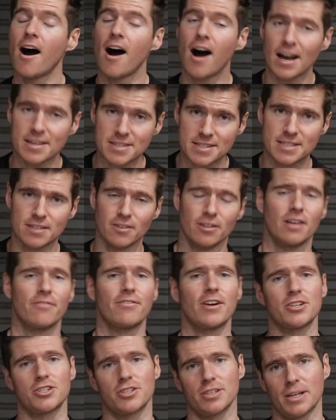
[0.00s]
I still
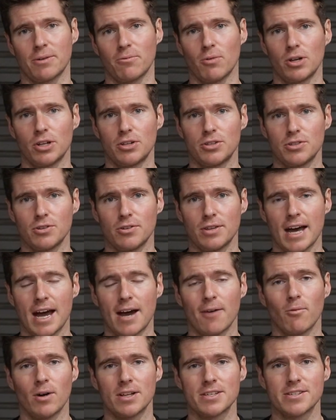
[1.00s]
eventually want to do
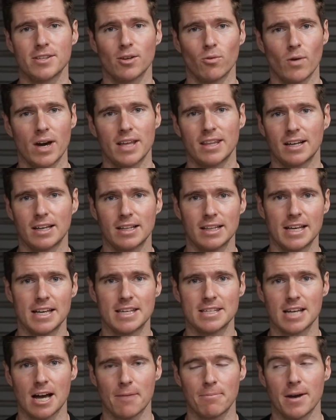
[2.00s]
that once the weather
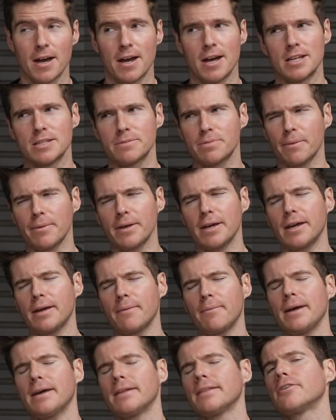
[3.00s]
clears up. It's probably
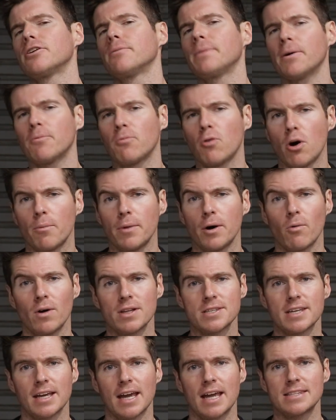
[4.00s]
going to be a little bit warmer
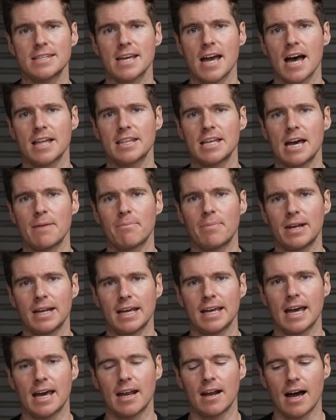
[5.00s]
once I get down there, but
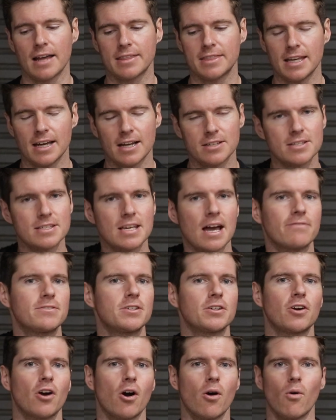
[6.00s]
again, I think I just have
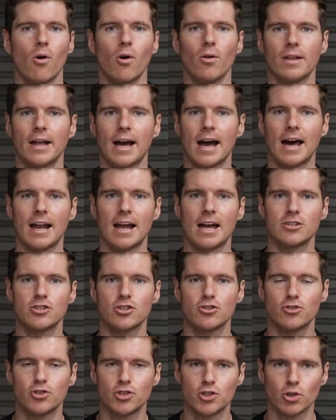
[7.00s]
to go all out and
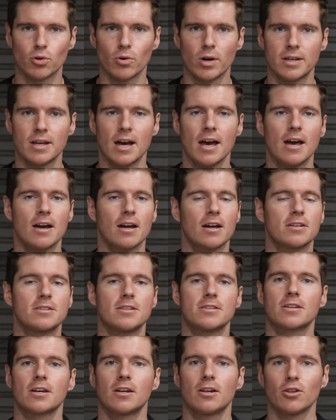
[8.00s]
just do it,
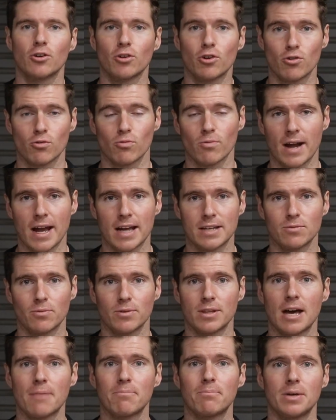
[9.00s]
because it's going to look great
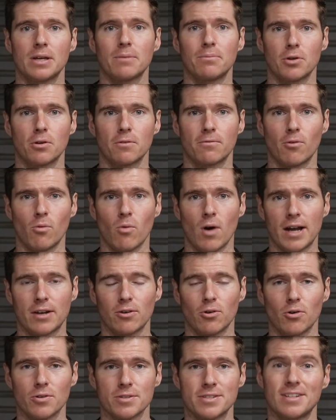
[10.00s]
with that big, beautiful white
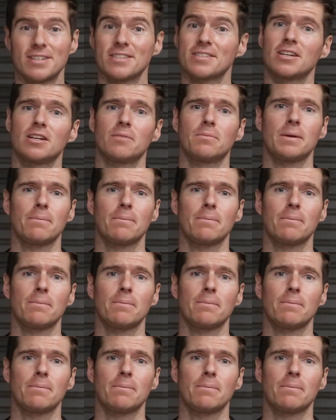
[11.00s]
horse that is going to be